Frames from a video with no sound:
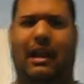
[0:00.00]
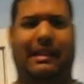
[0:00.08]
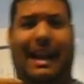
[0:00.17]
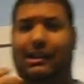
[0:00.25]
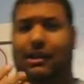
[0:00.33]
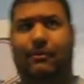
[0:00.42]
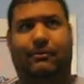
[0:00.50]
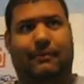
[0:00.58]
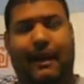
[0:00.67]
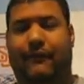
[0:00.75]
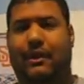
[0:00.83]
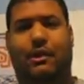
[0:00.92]
That's
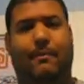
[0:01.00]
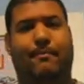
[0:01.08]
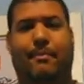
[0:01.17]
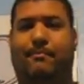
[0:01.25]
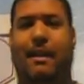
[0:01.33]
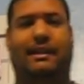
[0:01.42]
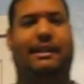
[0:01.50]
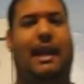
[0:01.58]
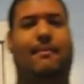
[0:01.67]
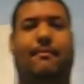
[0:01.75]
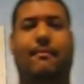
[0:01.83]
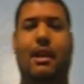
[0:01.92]
definitely the best
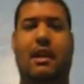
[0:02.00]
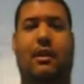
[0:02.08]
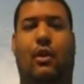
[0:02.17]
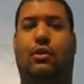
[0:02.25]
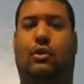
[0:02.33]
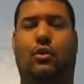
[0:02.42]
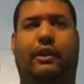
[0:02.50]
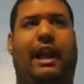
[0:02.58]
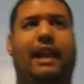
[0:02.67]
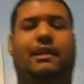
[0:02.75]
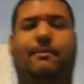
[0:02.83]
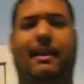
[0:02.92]
game. Those 2
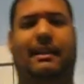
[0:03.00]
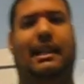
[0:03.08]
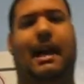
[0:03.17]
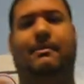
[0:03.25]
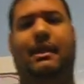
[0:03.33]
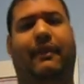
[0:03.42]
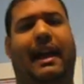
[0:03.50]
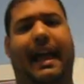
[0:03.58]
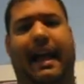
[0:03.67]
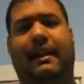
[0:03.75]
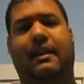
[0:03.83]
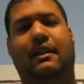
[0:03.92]
occasions, the best times I've ever
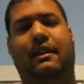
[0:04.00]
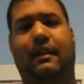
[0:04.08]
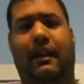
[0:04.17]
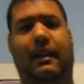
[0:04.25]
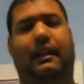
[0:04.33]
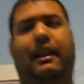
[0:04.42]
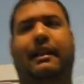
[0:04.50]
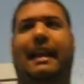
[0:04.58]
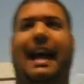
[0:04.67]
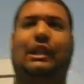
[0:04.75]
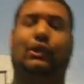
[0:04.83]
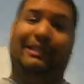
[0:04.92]
had. And
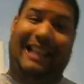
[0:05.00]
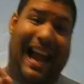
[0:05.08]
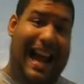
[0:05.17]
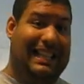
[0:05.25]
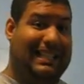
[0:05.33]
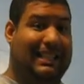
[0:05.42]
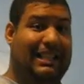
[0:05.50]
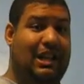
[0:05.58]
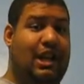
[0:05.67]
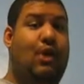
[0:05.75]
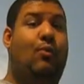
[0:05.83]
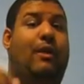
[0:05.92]
that's
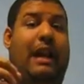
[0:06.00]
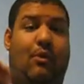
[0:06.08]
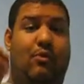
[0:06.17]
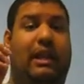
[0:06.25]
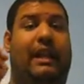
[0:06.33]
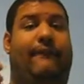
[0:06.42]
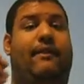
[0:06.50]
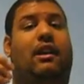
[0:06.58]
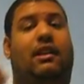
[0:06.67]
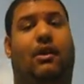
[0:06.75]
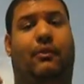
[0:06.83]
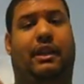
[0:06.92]
when I really fell
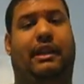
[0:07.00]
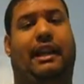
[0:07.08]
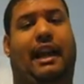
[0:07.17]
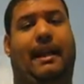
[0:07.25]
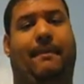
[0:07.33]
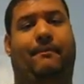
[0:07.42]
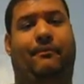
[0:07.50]
in love with the game.